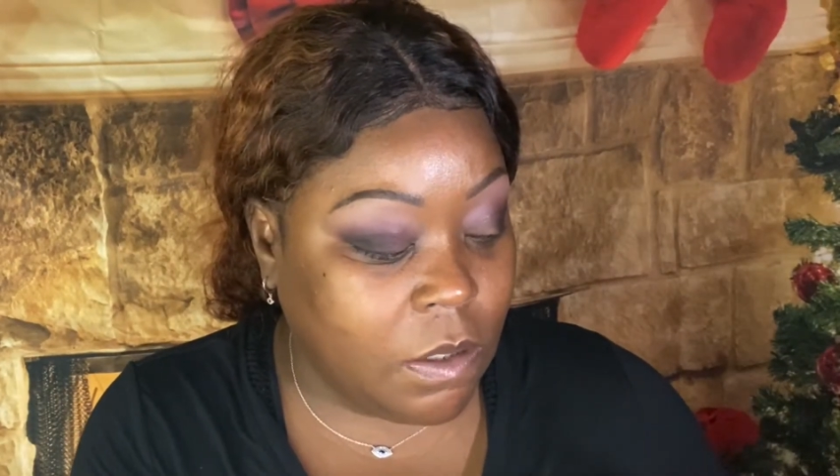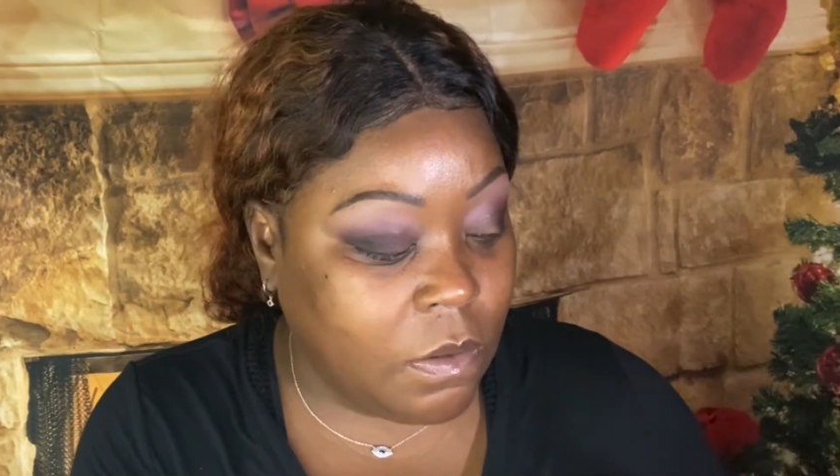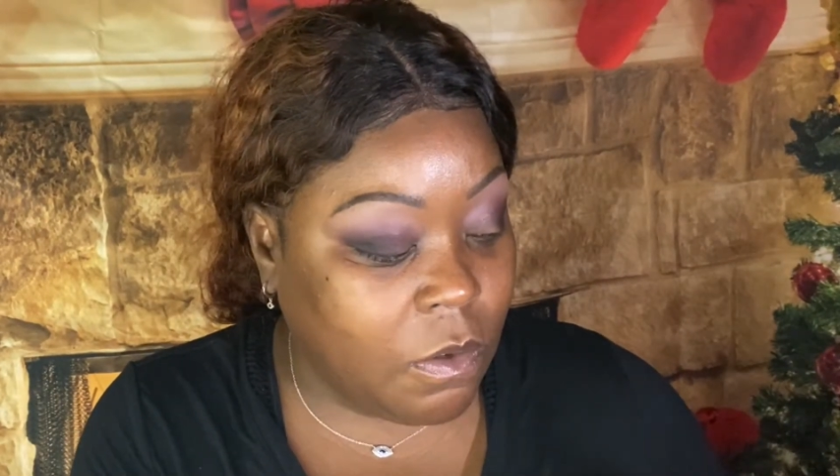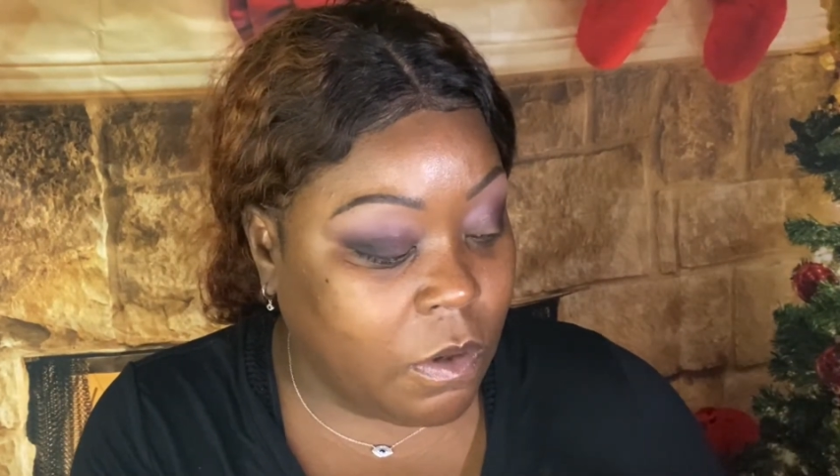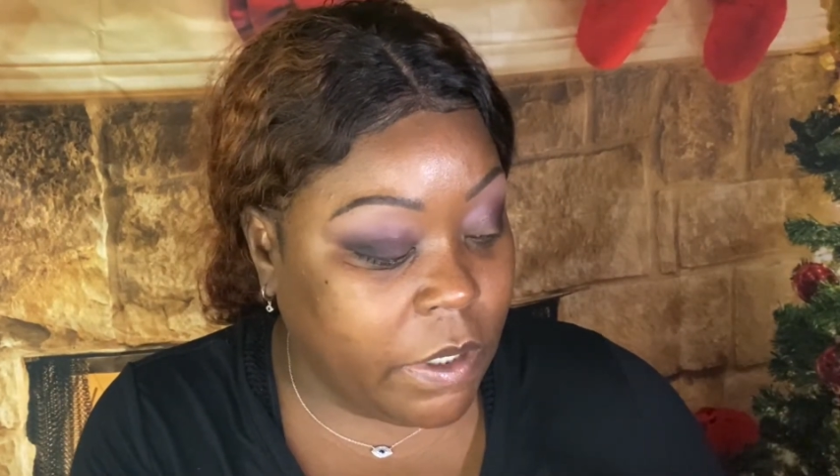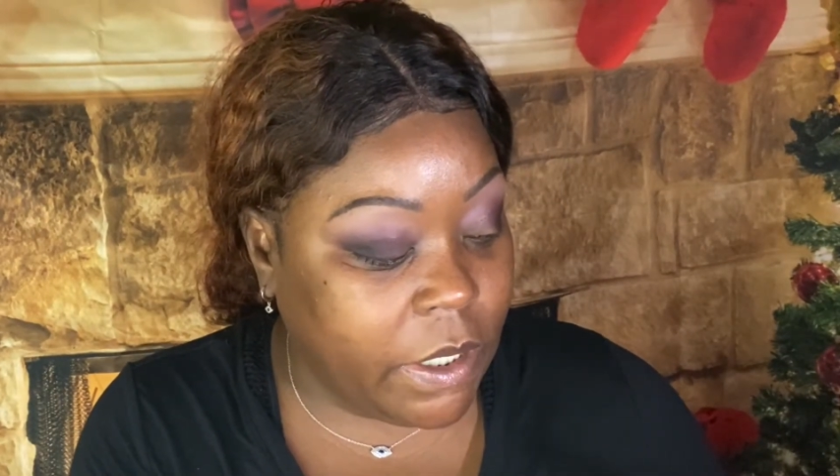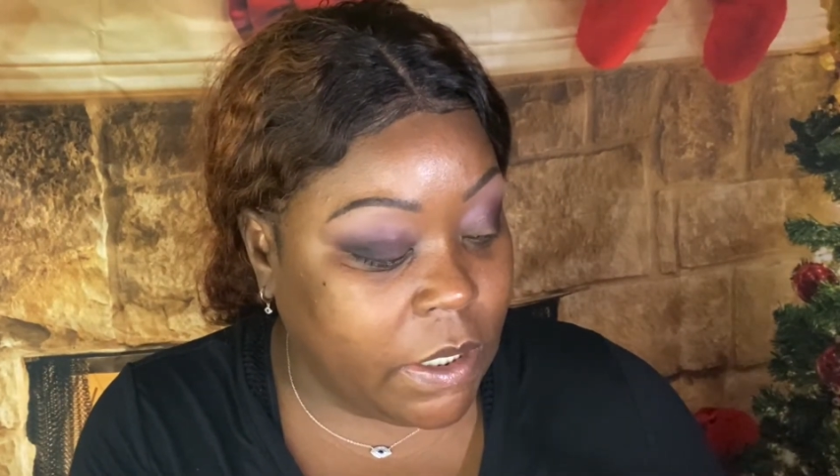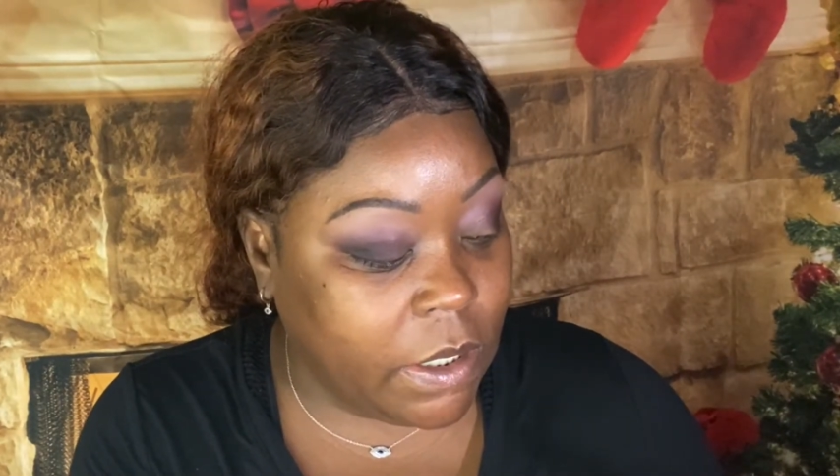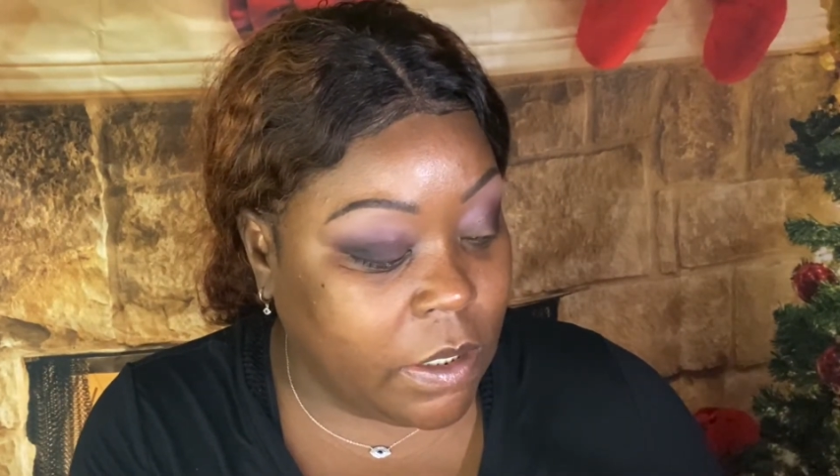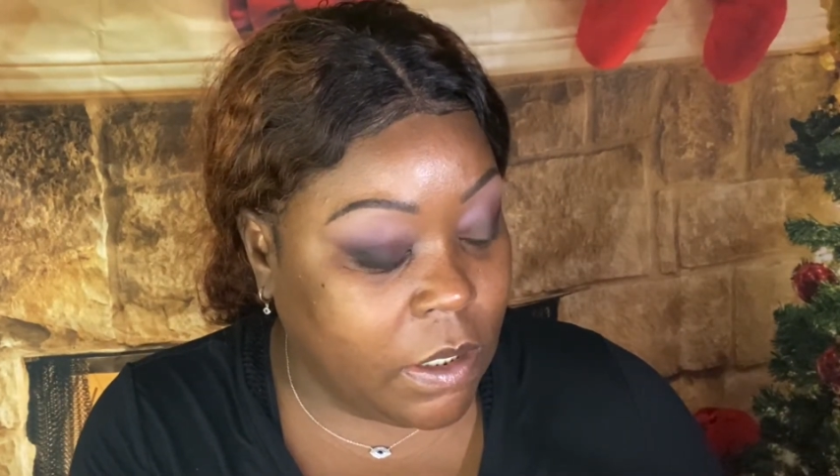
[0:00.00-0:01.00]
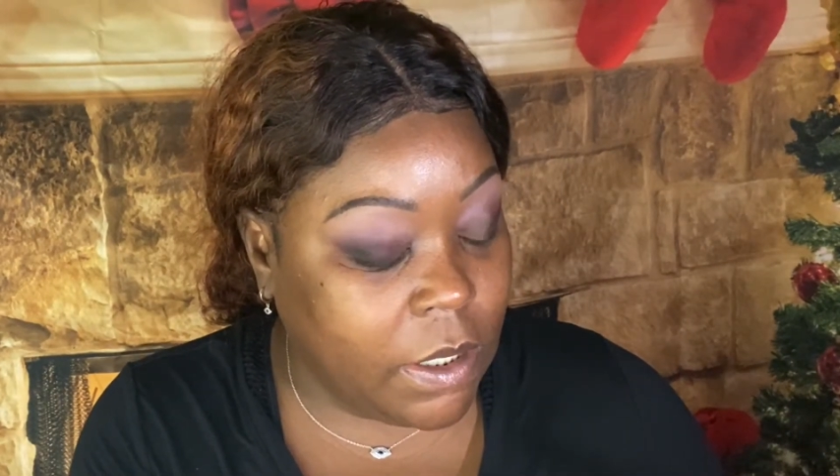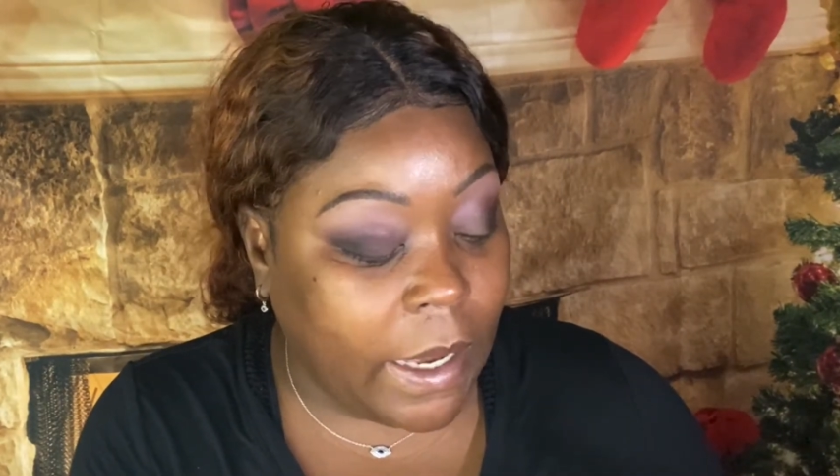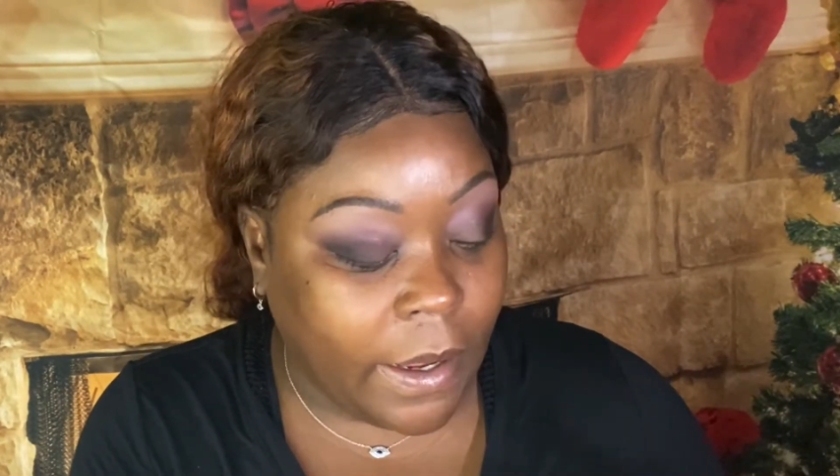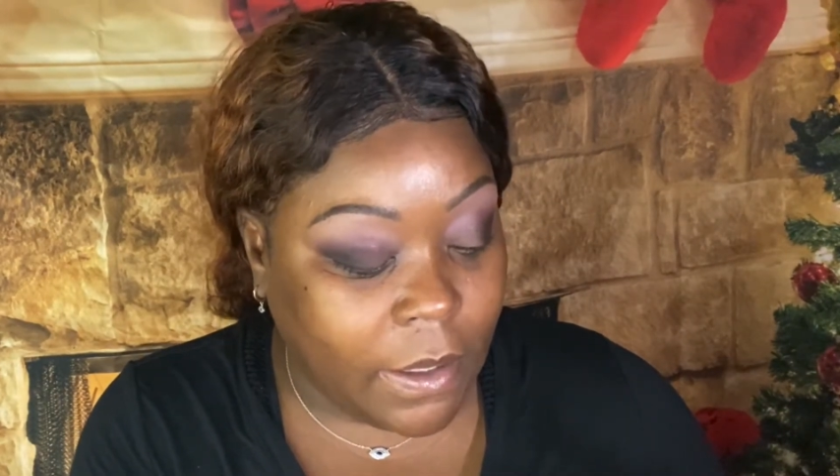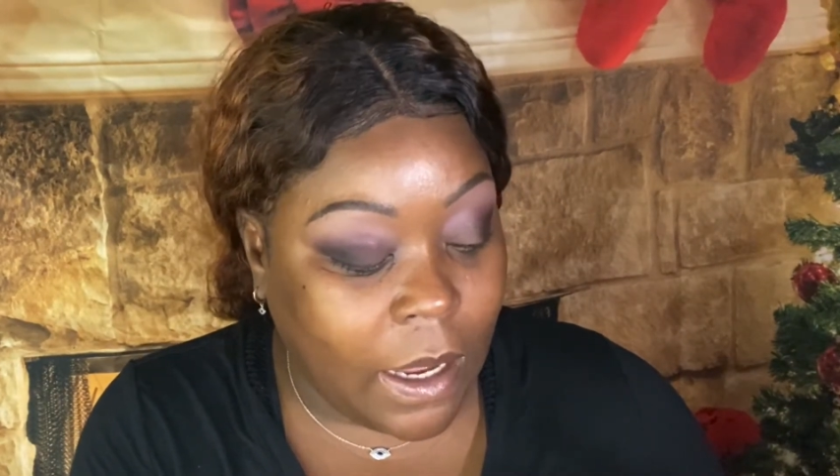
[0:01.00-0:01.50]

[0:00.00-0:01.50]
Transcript: Or is it? Yeah, I